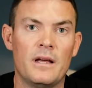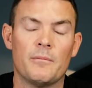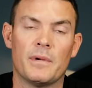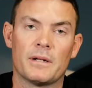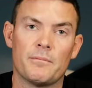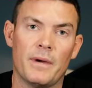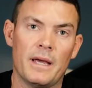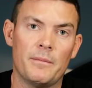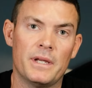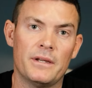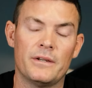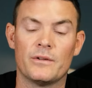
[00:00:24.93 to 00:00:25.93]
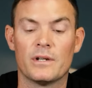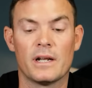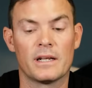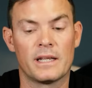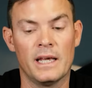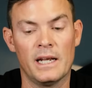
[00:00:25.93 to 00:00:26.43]
but maybe you
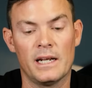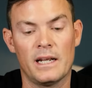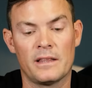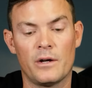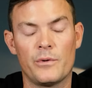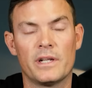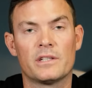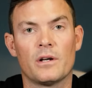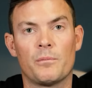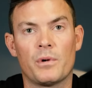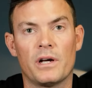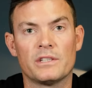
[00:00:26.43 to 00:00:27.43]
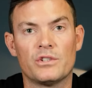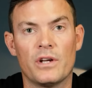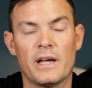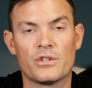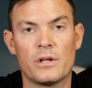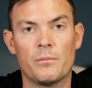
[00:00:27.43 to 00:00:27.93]
didn't get it at the retail price, you
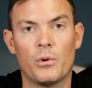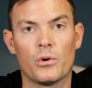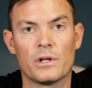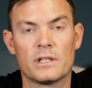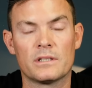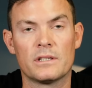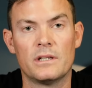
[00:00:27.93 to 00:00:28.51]
actually bought it